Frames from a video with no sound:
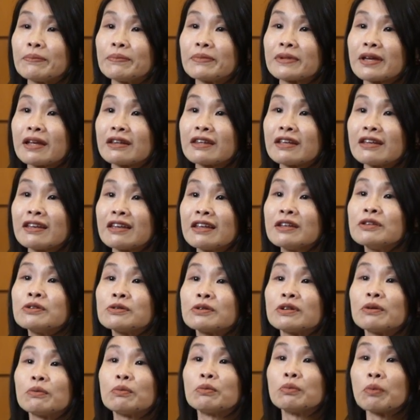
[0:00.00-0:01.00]
getting
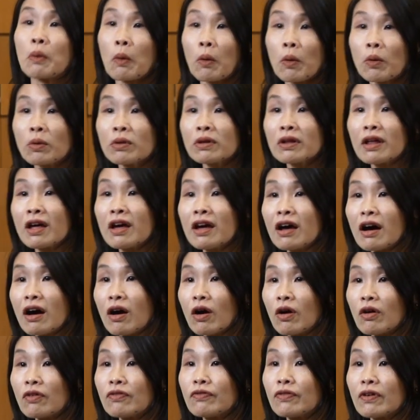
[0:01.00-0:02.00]
into the role
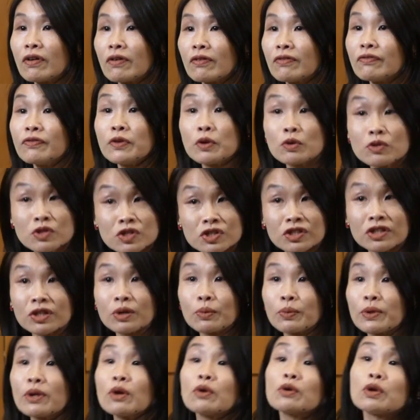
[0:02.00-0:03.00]
of
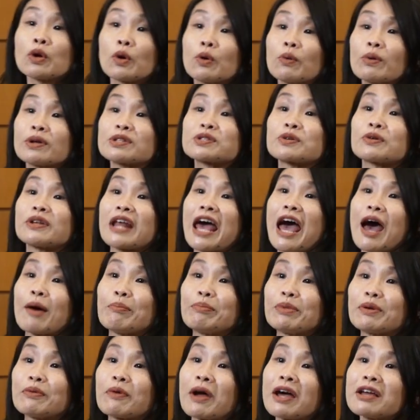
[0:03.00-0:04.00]
future, we don't know what's going to
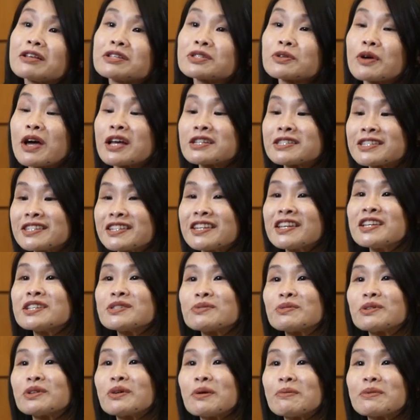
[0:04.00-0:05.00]
happen, right? So as it
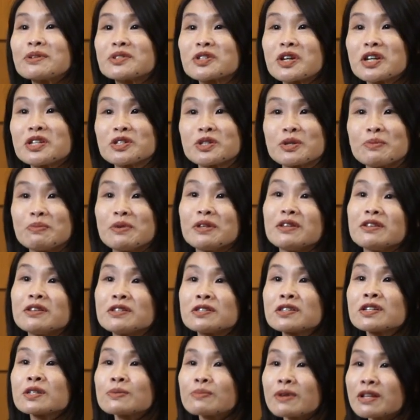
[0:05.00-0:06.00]
is, we talk about ChatGPT.
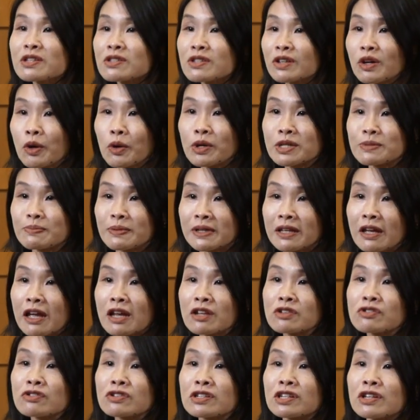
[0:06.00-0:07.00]
6 months ago, it's been
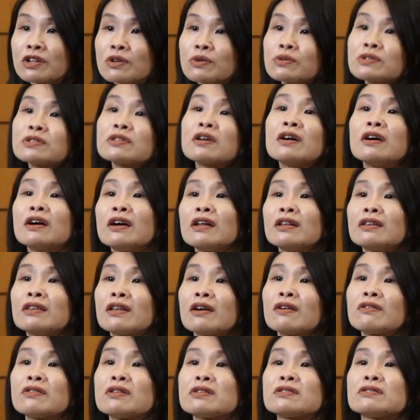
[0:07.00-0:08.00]
introduced.
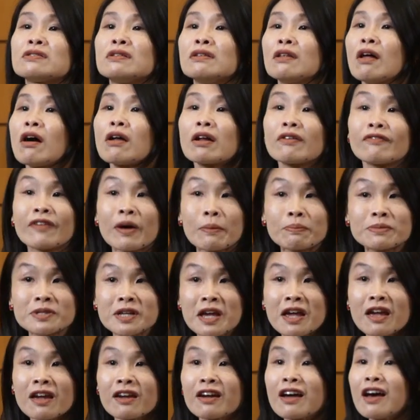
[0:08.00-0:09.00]
There is a lot of
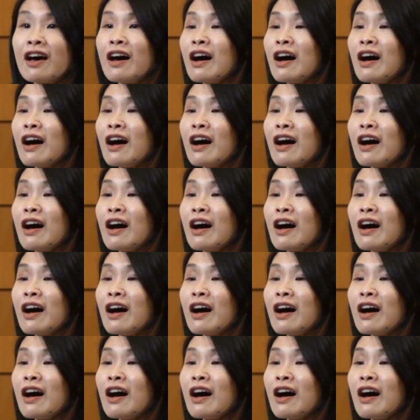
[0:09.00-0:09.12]
uptake,